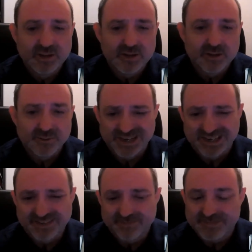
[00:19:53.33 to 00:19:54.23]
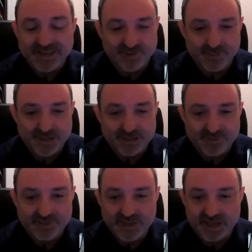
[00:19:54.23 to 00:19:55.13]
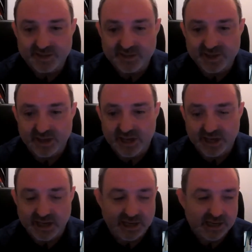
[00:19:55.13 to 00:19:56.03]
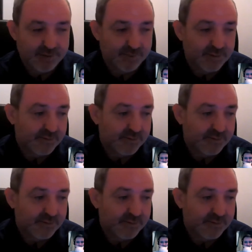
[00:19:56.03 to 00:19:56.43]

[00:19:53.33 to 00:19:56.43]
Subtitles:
Really, that's a matter of taste. The